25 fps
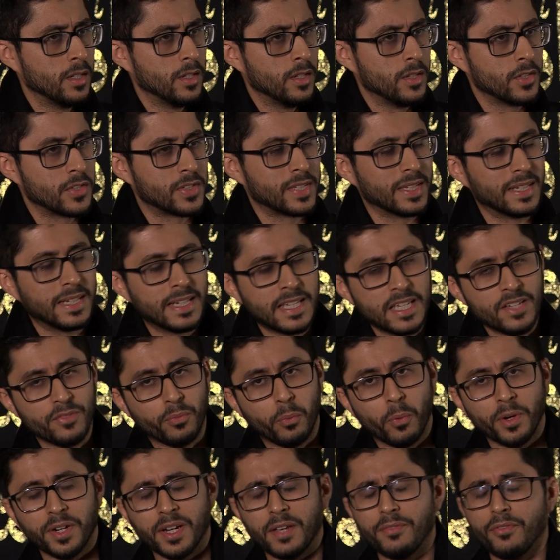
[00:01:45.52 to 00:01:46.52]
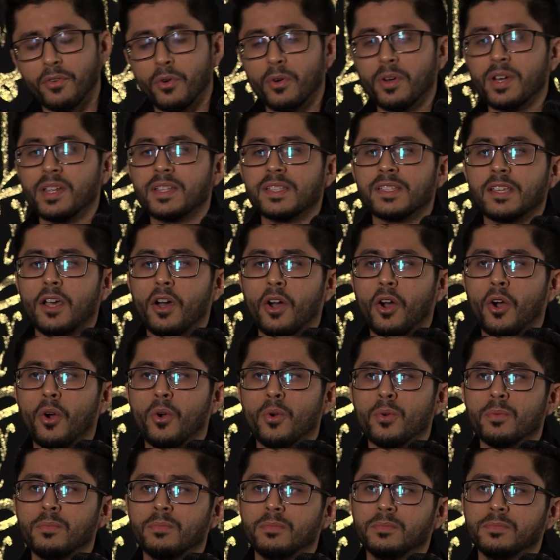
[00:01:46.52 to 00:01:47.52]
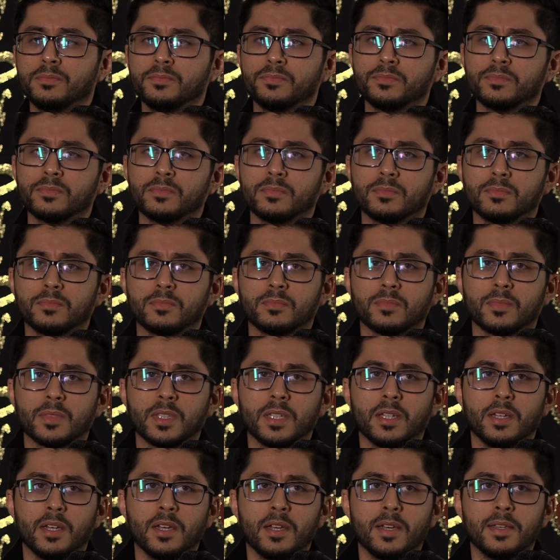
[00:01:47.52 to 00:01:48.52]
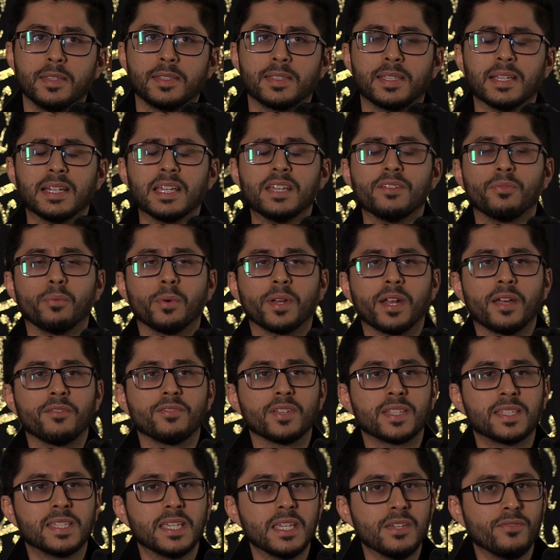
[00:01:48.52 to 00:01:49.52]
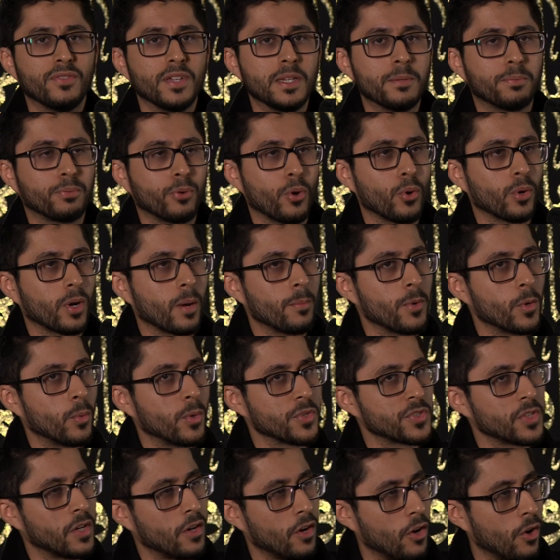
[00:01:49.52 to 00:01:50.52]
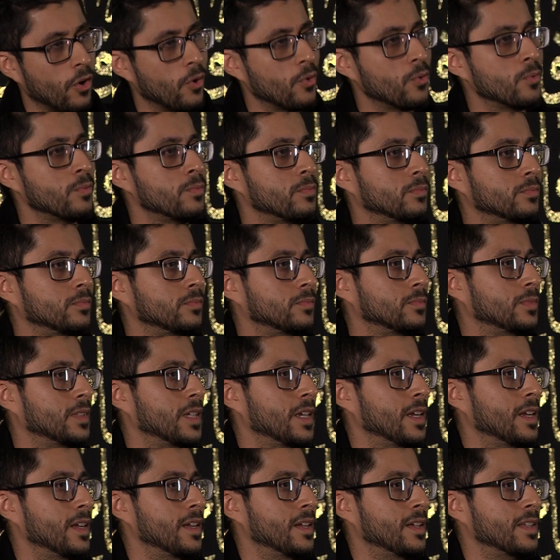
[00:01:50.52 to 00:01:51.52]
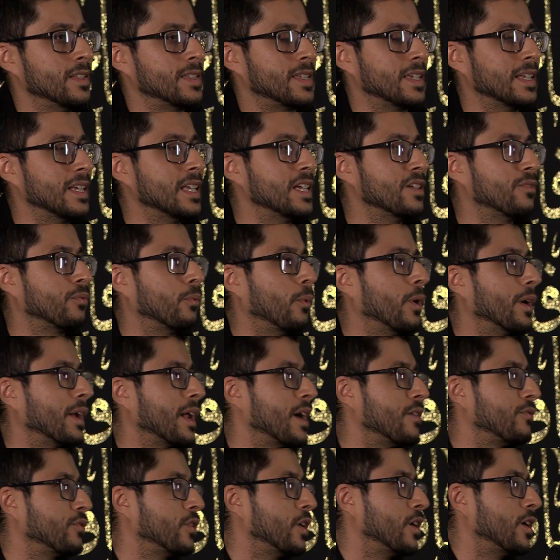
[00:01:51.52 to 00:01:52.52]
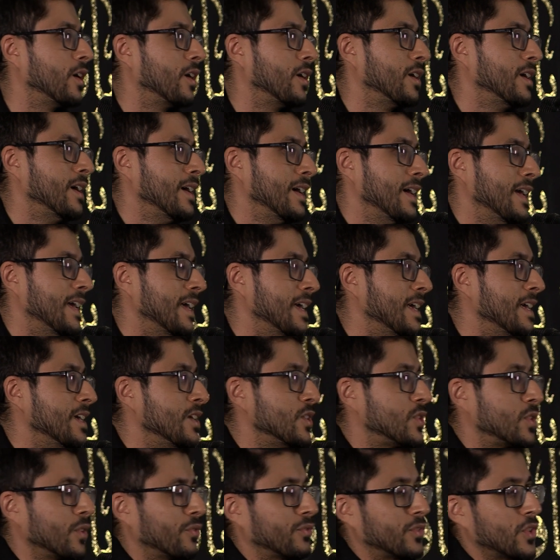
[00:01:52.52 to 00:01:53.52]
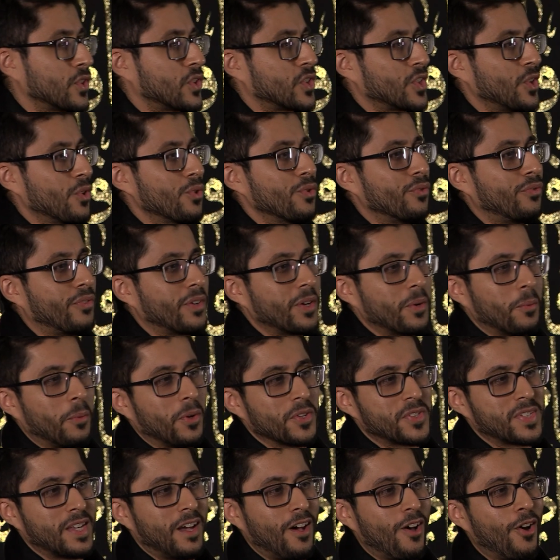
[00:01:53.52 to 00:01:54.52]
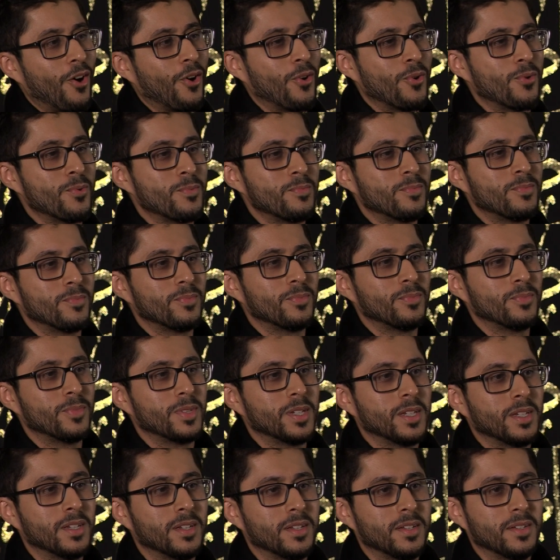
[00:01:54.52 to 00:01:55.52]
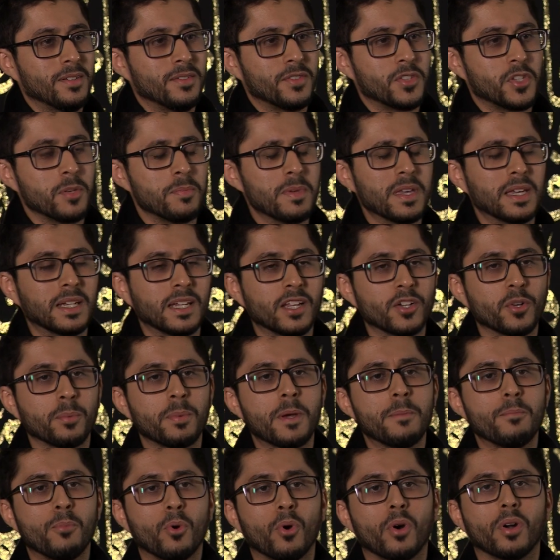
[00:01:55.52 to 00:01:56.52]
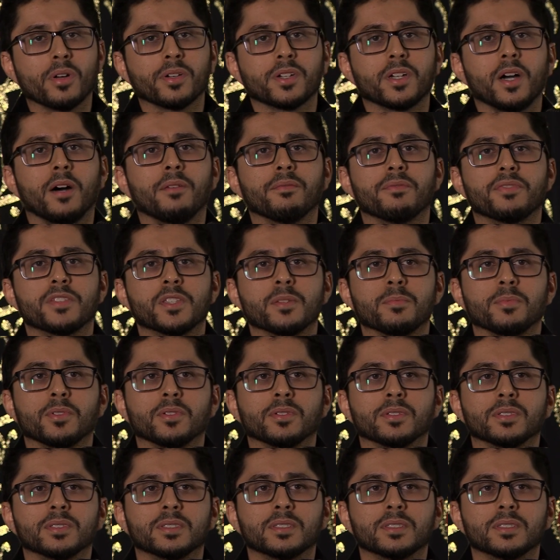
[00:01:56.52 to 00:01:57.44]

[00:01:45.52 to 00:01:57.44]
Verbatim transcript: to leave whatever it is at home, to leave whatever TV program it was at home, to leave whatever ease of the sofa it was at home to be a little bit more uncomfortable